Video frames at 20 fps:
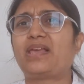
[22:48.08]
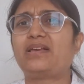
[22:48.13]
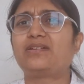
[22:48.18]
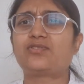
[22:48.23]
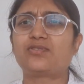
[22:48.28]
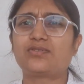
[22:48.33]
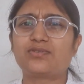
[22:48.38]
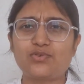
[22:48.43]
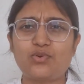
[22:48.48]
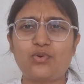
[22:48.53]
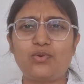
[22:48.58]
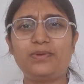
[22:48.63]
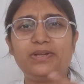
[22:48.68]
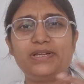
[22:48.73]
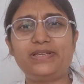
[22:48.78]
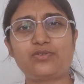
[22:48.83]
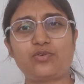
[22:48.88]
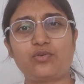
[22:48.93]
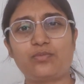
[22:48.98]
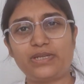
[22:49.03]
So
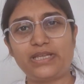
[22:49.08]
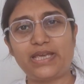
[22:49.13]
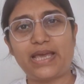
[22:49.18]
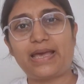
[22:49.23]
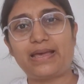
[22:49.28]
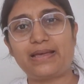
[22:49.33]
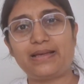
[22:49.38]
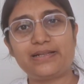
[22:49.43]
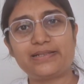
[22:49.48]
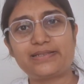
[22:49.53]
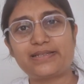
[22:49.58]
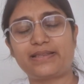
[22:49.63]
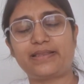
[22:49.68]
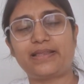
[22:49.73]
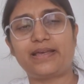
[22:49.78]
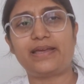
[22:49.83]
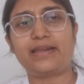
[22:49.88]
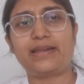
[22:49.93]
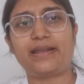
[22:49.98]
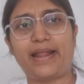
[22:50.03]
many angles are
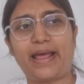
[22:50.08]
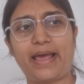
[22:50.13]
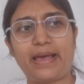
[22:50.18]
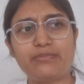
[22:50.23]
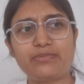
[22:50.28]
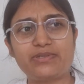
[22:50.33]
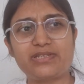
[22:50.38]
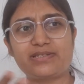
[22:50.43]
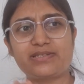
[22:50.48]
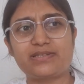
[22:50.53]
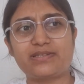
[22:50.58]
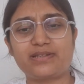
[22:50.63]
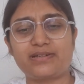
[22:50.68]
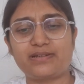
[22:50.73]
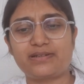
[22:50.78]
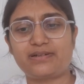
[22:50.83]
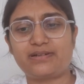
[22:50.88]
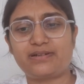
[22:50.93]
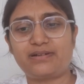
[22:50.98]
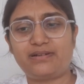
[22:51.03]
there, and I am just
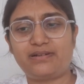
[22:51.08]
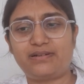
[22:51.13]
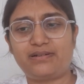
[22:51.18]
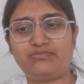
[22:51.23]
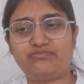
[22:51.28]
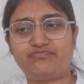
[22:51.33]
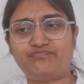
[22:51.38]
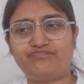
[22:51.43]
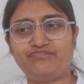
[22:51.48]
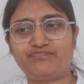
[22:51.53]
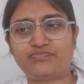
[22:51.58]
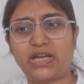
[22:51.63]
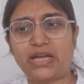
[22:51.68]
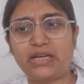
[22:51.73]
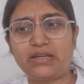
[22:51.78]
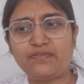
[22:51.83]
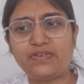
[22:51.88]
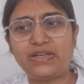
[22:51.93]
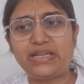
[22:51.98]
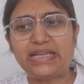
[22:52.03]

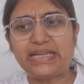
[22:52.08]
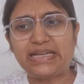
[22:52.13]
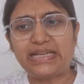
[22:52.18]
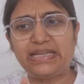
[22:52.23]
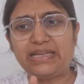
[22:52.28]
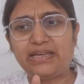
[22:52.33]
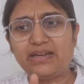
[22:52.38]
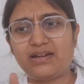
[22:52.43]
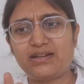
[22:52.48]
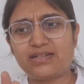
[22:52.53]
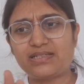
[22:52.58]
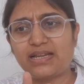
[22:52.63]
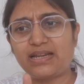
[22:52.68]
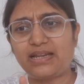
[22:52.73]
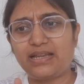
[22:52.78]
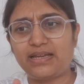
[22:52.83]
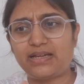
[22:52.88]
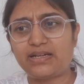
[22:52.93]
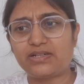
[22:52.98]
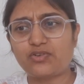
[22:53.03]
unveiling layers
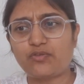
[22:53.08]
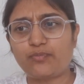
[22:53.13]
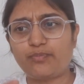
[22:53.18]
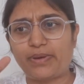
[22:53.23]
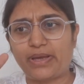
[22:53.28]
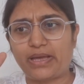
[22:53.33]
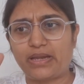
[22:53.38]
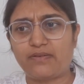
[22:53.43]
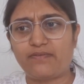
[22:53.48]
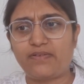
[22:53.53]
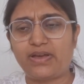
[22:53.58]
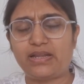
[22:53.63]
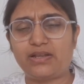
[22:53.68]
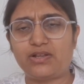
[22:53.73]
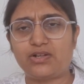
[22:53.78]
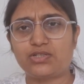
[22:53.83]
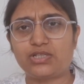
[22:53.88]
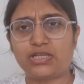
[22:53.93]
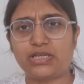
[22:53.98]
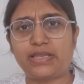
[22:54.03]
and layers of Bhairava
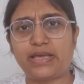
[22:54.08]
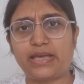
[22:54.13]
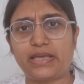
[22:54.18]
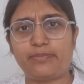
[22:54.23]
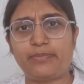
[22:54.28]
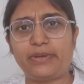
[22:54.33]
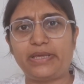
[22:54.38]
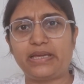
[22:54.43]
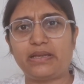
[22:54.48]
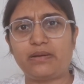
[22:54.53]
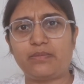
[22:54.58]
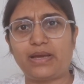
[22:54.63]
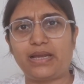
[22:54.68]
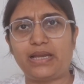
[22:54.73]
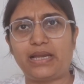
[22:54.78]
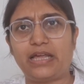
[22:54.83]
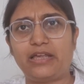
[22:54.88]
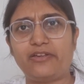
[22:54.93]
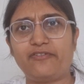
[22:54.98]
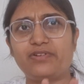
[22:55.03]
energy there being in my
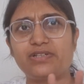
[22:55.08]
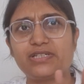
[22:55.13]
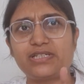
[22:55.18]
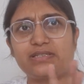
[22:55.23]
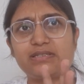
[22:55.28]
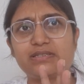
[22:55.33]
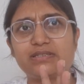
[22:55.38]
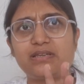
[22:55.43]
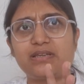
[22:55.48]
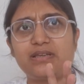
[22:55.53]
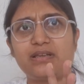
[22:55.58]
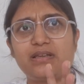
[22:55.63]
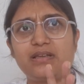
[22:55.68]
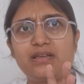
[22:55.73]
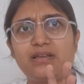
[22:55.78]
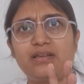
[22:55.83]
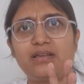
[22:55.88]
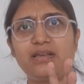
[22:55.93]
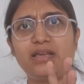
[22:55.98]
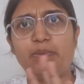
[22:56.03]
life, which is
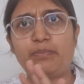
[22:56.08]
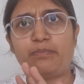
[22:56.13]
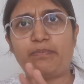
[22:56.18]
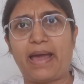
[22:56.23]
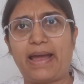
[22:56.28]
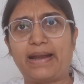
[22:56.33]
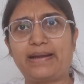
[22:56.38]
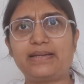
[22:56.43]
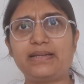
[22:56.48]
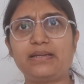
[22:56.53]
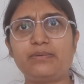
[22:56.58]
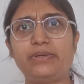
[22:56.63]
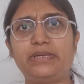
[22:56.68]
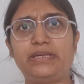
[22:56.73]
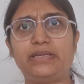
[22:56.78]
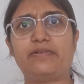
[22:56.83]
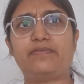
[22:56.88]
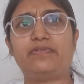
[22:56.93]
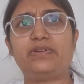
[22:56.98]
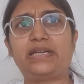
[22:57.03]
impacting
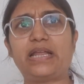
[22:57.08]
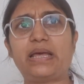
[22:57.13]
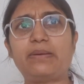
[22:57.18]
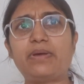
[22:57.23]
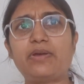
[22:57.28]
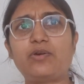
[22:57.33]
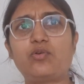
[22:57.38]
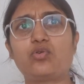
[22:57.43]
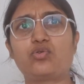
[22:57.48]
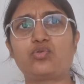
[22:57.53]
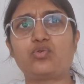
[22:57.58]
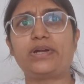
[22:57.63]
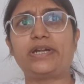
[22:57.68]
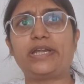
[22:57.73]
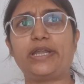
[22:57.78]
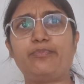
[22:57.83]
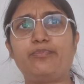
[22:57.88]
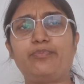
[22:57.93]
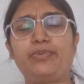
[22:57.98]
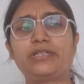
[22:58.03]
me. Every time I go to a
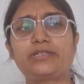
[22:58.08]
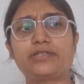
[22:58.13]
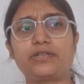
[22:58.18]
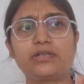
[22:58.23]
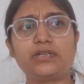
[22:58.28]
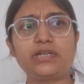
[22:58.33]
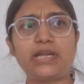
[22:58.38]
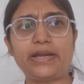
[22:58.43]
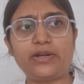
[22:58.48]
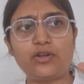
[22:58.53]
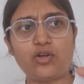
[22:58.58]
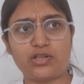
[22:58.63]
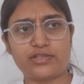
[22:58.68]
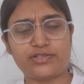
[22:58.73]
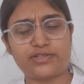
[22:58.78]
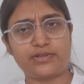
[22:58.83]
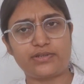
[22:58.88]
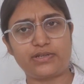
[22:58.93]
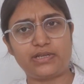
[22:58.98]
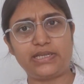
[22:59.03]
temple, certain
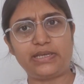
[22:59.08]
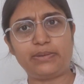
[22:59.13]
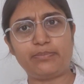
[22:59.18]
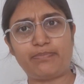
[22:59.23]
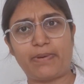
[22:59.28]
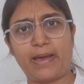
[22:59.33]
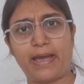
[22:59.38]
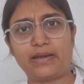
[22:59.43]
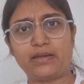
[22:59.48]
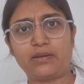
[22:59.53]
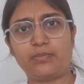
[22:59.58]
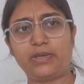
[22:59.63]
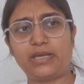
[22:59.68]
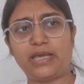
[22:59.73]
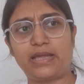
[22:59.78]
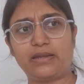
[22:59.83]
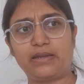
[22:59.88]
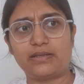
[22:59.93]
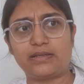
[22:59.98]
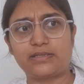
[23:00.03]
idols really impact
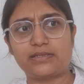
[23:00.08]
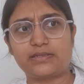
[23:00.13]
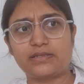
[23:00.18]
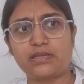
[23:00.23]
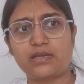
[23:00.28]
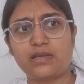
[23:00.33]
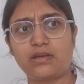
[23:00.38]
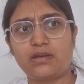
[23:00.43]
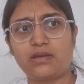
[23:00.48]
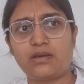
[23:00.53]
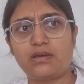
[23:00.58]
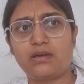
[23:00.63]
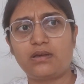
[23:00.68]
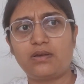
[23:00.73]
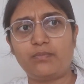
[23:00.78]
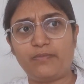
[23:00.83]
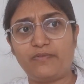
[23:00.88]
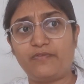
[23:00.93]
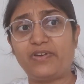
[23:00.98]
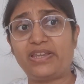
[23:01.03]
me, it's
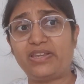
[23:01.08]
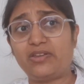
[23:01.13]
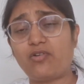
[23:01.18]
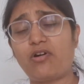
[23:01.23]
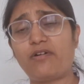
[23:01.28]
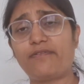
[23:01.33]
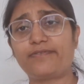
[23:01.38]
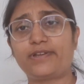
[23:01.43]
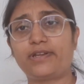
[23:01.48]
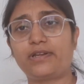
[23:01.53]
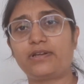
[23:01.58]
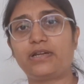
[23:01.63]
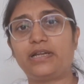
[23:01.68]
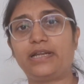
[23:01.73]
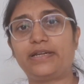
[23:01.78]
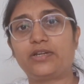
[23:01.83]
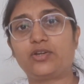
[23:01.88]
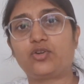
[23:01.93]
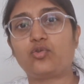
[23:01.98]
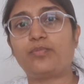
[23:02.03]
very often
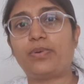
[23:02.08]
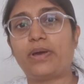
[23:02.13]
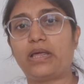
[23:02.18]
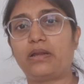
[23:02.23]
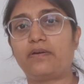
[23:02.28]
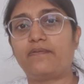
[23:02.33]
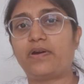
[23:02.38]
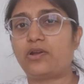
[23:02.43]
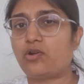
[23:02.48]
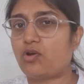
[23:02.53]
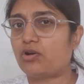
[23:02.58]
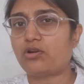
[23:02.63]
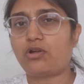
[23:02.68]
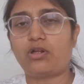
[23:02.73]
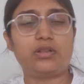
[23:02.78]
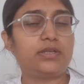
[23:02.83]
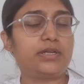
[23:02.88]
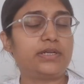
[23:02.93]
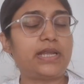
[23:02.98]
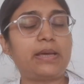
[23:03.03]
related to Bhairava. Not
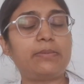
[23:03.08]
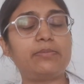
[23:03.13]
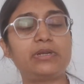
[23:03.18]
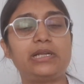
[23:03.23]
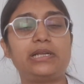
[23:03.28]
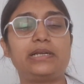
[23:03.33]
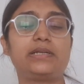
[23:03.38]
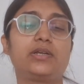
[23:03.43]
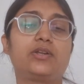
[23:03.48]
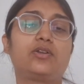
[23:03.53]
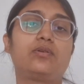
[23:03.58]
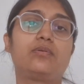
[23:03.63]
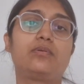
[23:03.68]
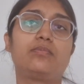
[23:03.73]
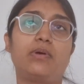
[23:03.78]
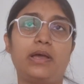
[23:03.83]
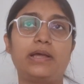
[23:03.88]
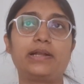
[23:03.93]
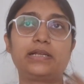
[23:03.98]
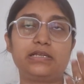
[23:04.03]
all the time related,
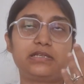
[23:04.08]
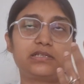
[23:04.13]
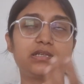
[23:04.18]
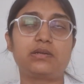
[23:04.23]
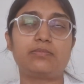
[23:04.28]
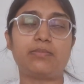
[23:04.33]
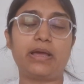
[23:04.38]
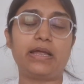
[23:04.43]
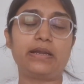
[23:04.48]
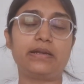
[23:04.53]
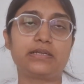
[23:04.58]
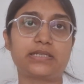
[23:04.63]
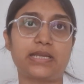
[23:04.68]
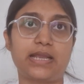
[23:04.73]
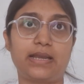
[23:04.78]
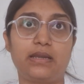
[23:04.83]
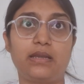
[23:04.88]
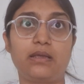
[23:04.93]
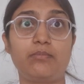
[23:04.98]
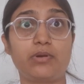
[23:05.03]
at least in my
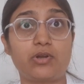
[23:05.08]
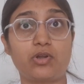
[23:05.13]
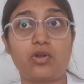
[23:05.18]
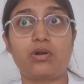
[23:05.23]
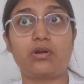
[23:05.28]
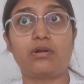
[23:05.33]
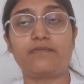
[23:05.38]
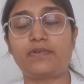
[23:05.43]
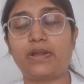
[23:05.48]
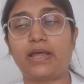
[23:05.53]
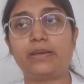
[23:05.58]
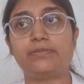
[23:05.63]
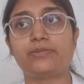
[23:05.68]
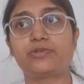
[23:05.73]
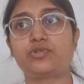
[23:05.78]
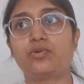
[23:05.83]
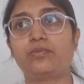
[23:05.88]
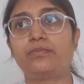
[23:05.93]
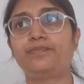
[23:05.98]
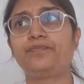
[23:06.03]
understanding, but a lot of
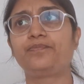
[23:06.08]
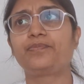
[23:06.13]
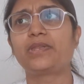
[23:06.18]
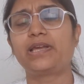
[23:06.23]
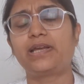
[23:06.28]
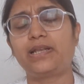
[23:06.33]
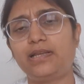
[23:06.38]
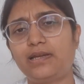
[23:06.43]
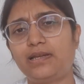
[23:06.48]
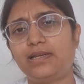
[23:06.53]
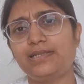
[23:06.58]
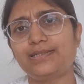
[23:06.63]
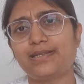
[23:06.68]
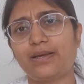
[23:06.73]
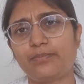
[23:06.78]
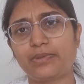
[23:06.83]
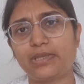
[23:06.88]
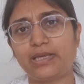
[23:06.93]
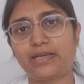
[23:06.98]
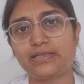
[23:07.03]
times. So clearly
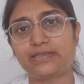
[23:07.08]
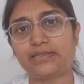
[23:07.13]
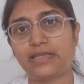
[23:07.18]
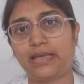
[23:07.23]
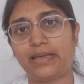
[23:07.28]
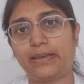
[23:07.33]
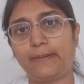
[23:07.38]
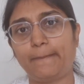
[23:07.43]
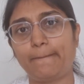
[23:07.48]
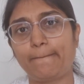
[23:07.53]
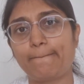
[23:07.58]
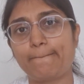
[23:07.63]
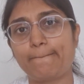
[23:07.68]
something is there.